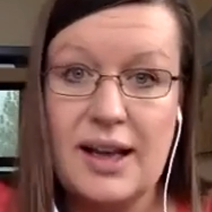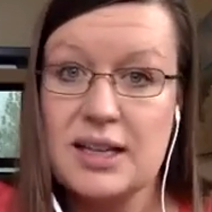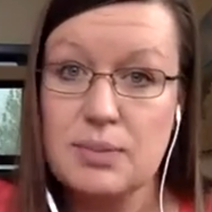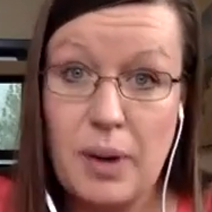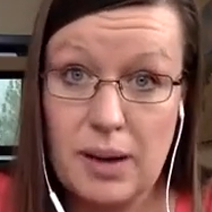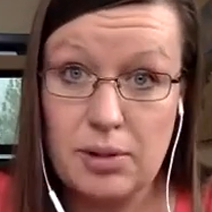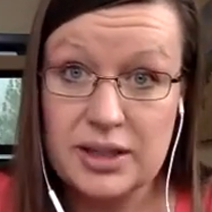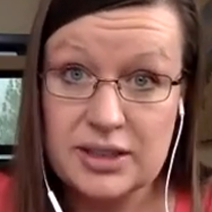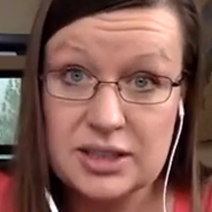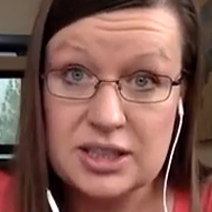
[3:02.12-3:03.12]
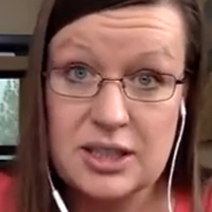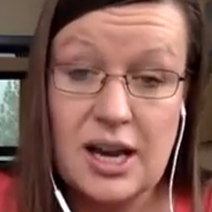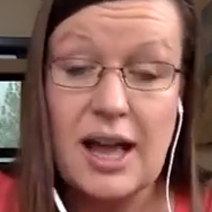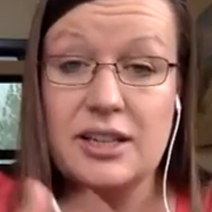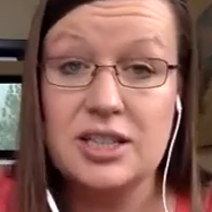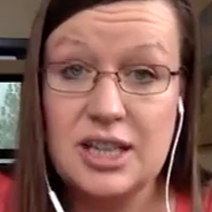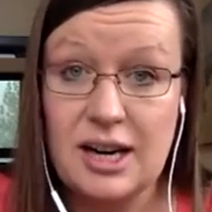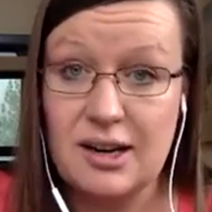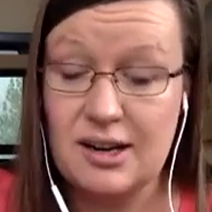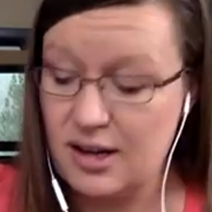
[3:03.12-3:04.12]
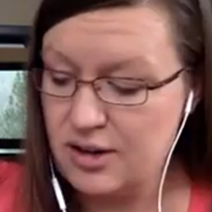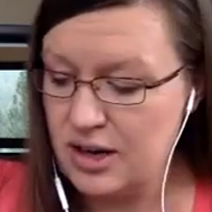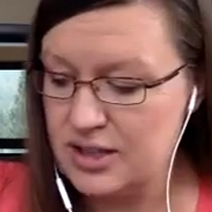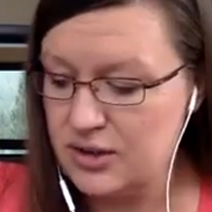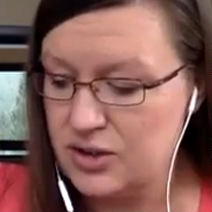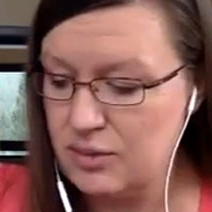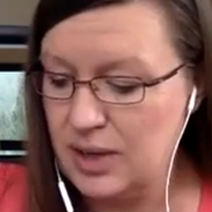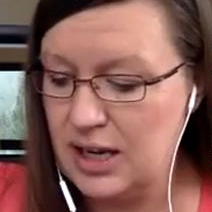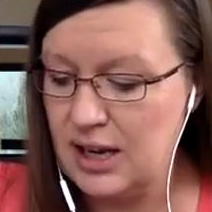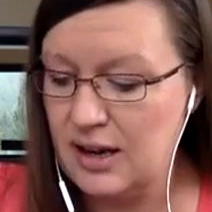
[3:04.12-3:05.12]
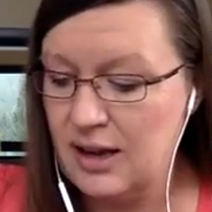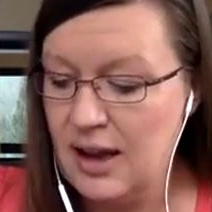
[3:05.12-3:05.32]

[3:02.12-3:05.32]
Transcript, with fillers: that is published and shared across social media,